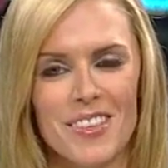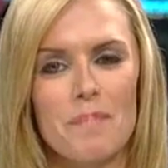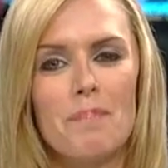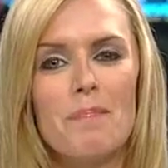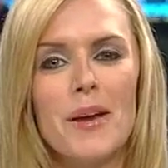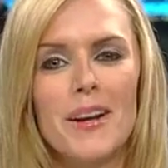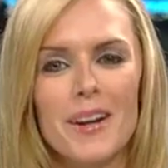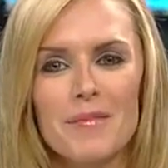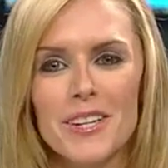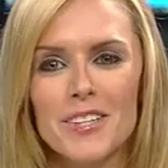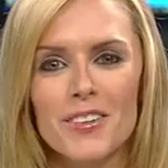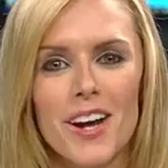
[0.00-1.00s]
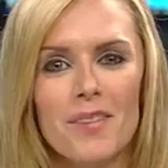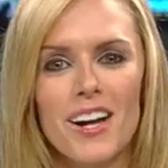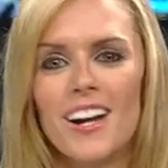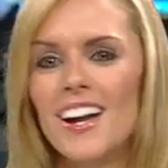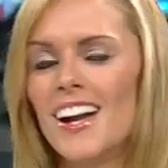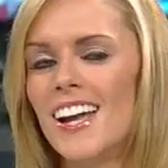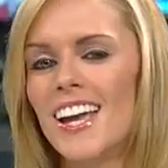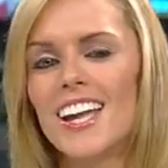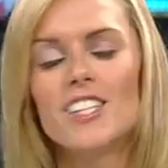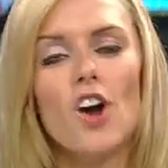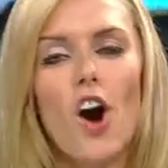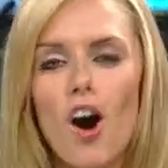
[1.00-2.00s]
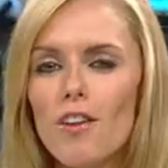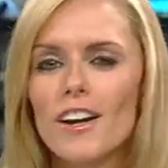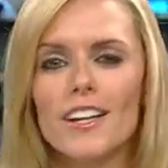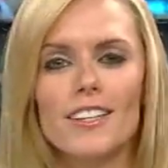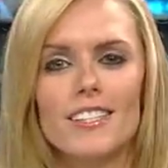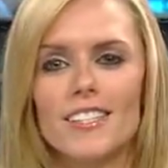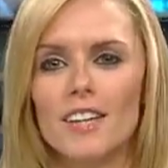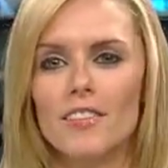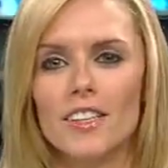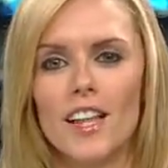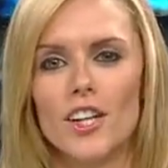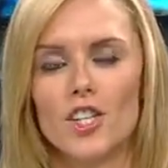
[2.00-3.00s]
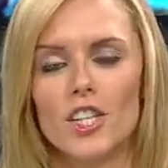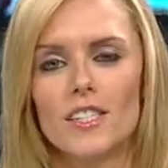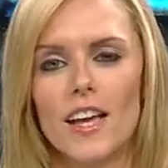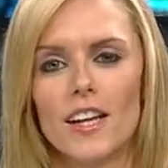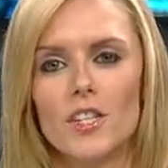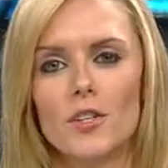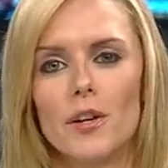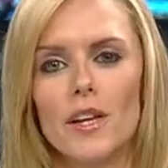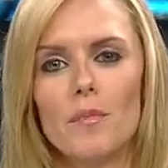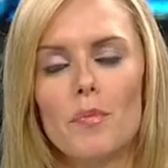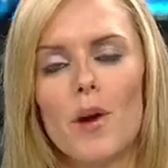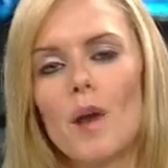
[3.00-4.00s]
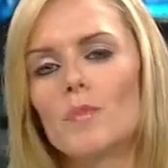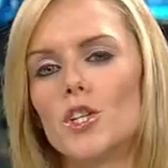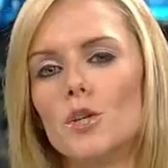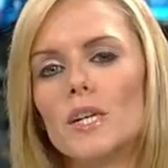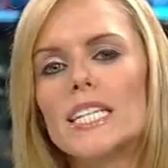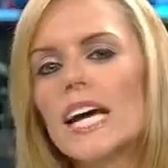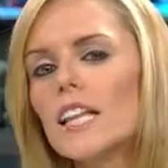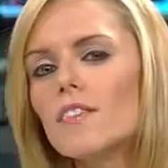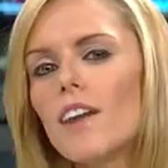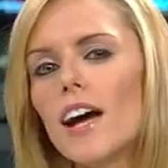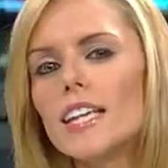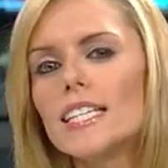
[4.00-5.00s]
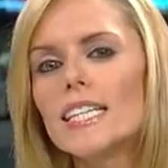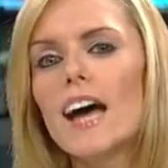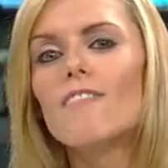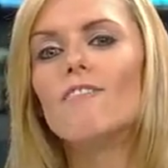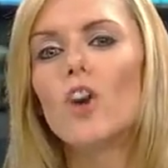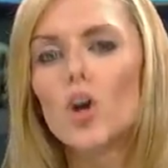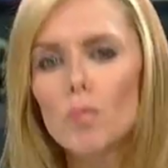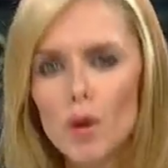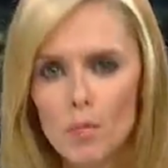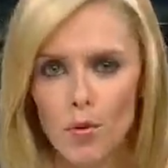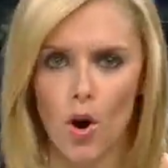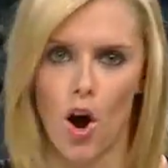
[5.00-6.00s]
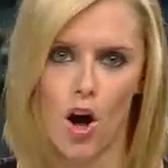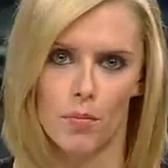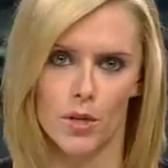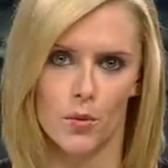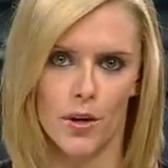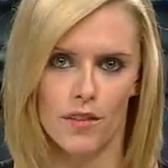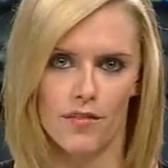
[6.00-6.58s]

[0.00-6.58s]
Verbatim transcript: the pyramid drama, it's already the stuff of legends thanks to an impromptu televised verbal brawl between